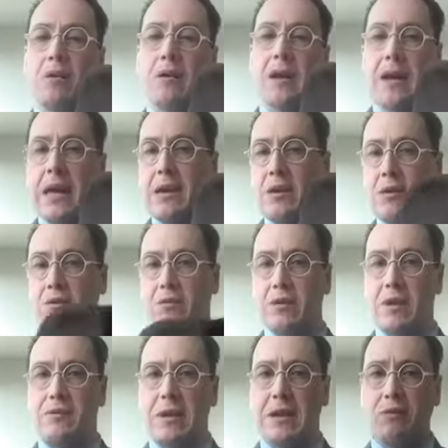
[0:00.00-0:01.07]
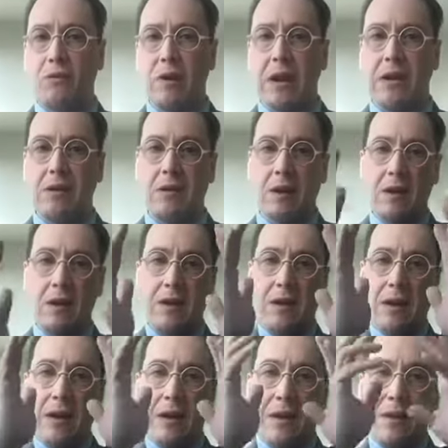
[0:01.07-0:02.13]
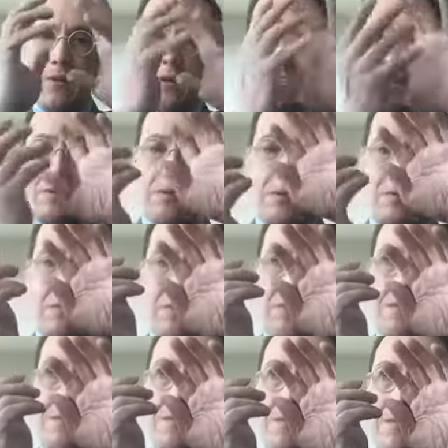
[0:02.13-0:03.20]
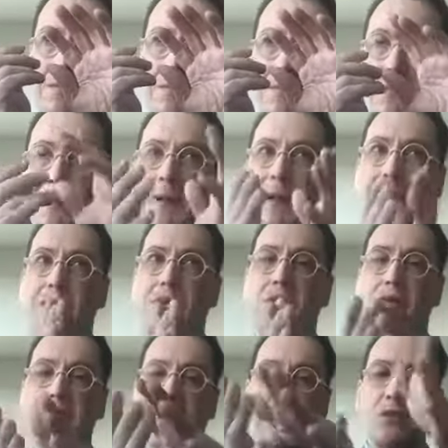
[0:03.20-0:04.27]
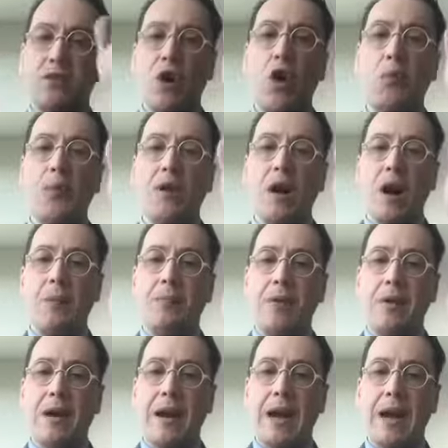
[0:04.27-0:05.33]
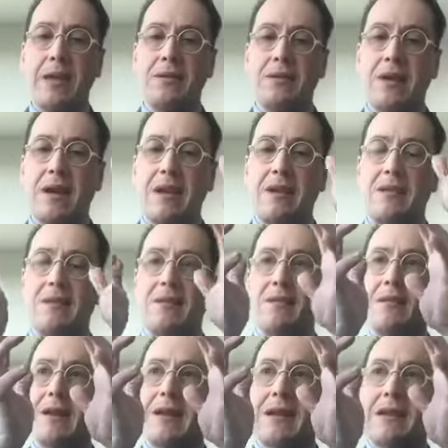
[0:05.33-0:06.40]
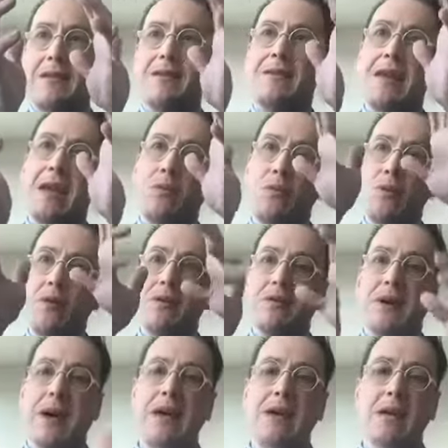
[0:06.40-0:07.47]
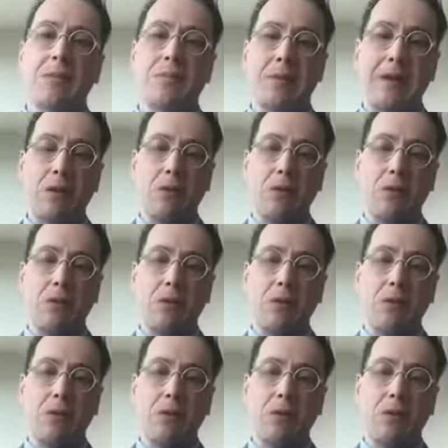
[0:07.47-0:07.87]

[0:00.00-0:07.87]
hat usually, if it gets rained on, those scales open up and they will tighten up and they will